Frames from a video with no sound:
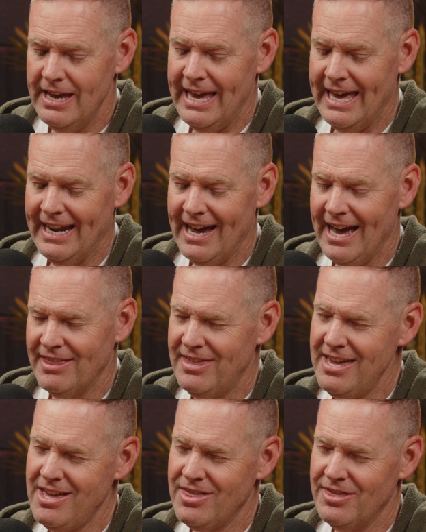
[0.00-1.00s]
And I, I
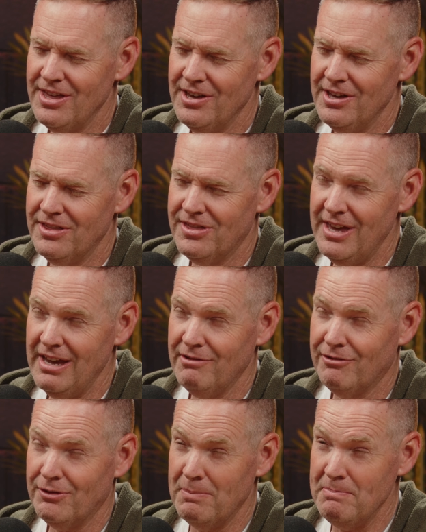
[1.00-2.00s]
think the thing
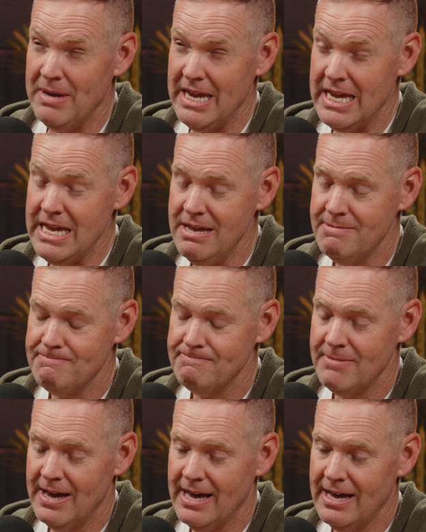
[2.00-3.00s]
for me
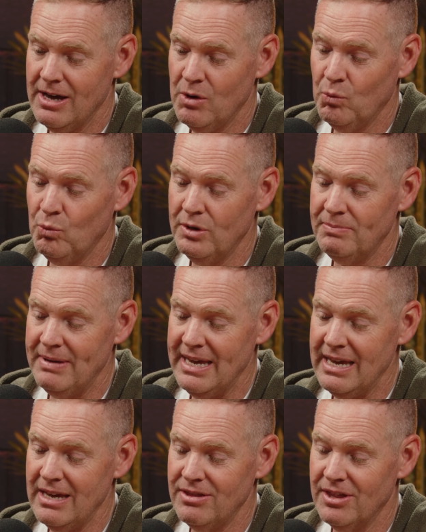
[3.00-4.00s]
uh, would
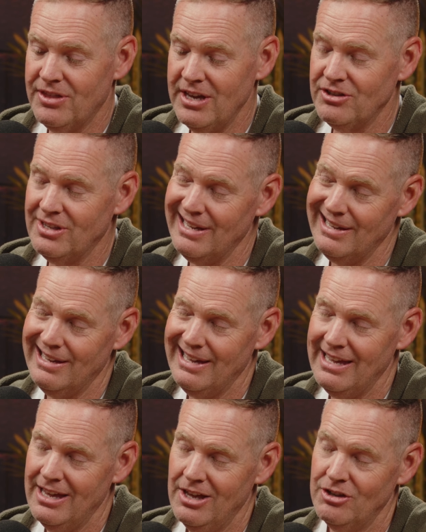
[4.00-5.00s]
be the things that
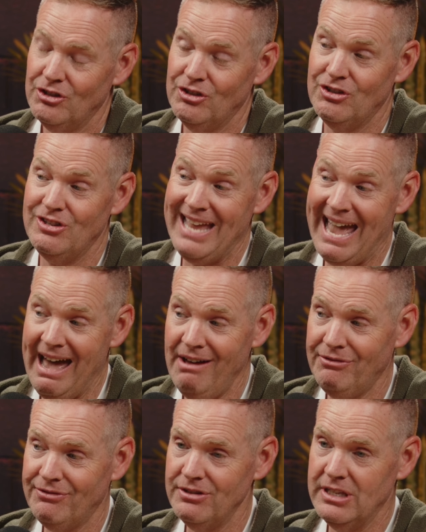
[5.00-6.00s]

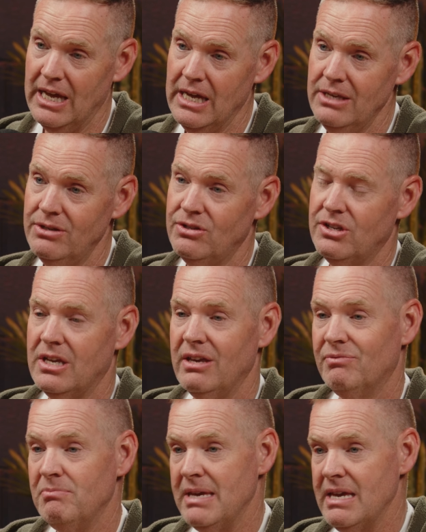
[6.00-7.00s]
staff does to
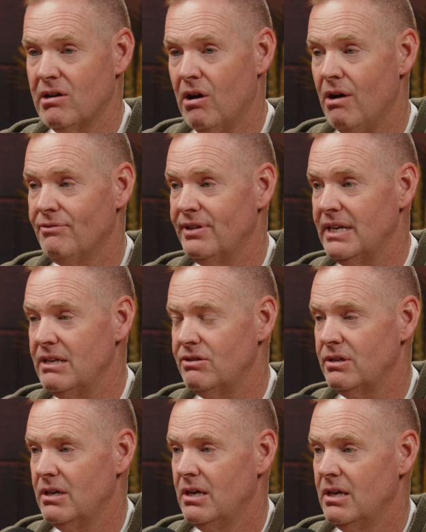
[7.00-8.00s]
give me
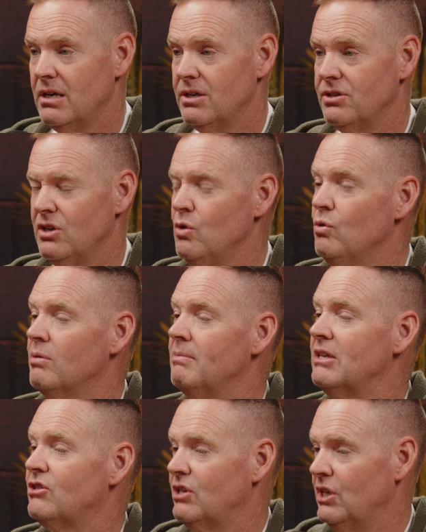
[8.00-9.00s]
confidence mm. is you were
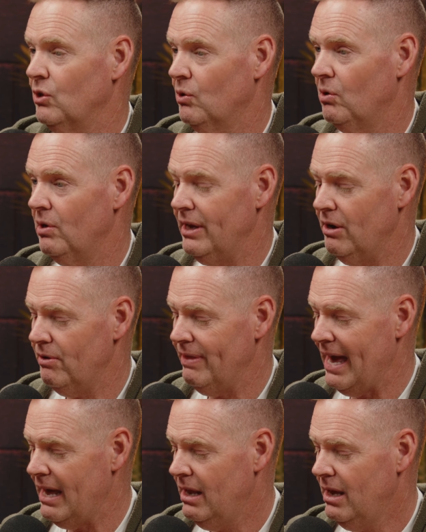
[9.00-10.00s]
mentioning earlier
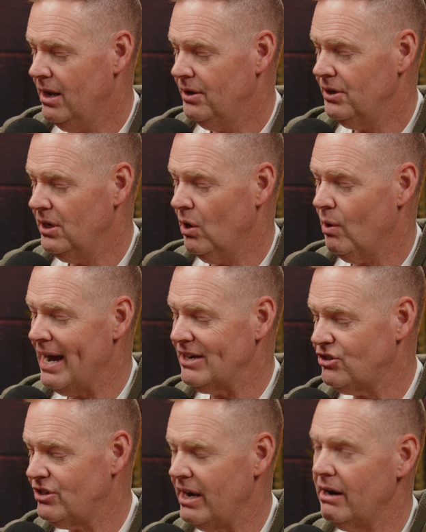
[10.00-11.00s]
that you know i
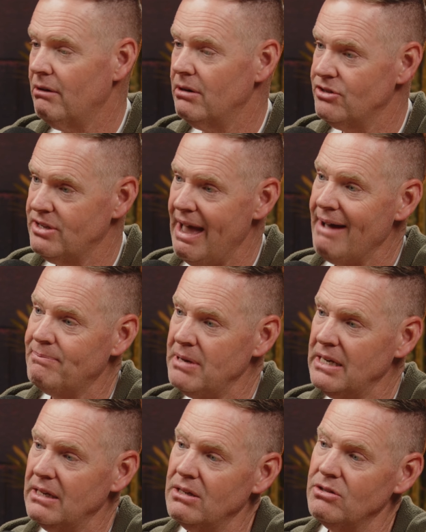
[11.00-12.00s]
share in staff
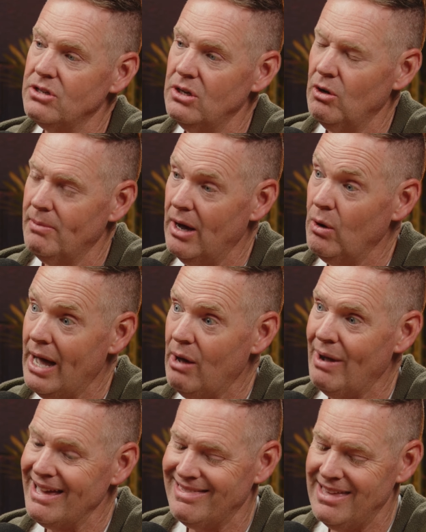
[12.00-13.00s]
meetings you know about
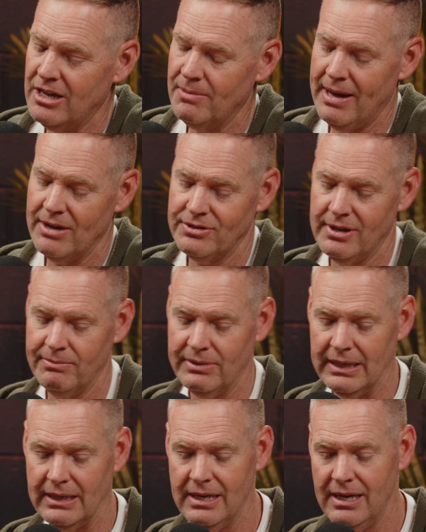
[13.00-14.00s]
how i think about
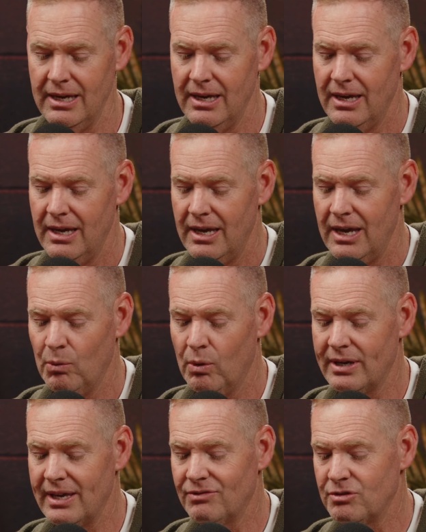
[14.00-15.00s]
something right and
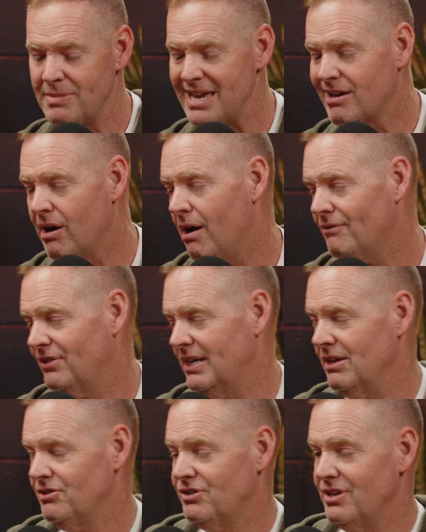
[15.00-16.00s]
what gives me
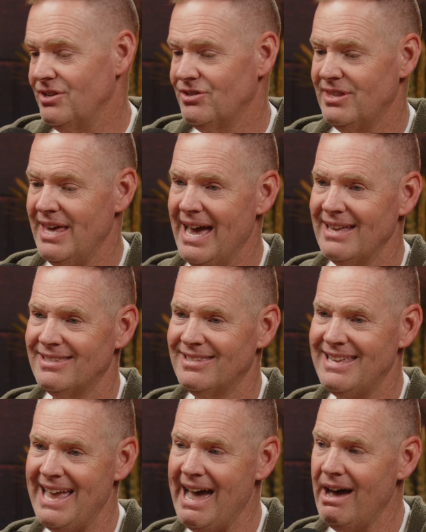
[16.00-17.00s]
confidence is that
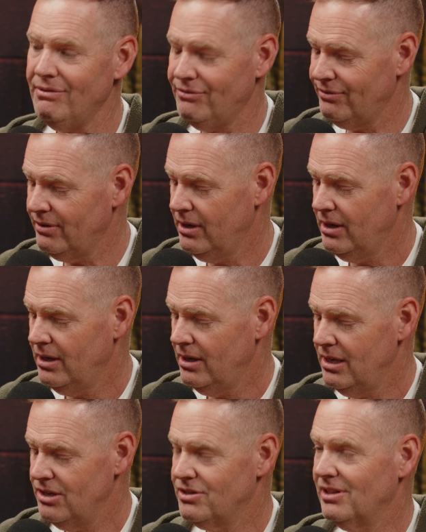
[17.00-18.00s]
staff
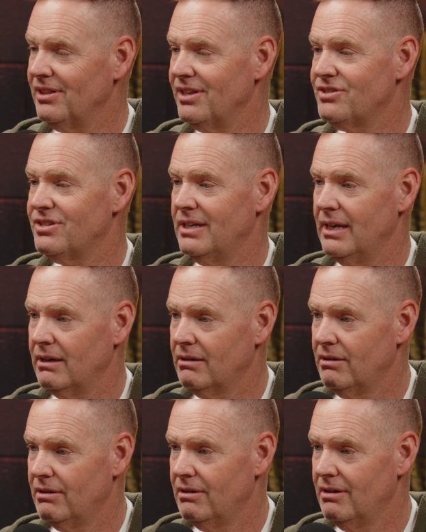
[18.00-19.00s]
is listening
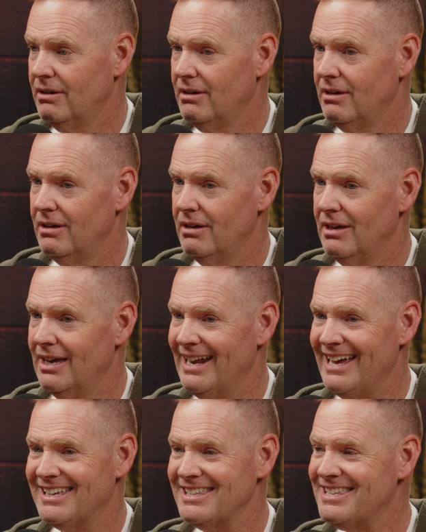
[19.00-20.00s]
mm, yeah and
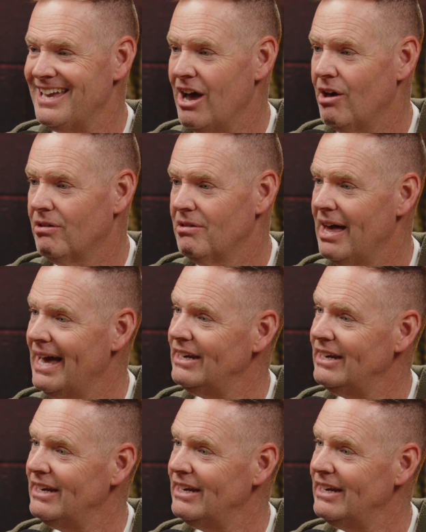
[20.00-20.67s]
i can tell okay.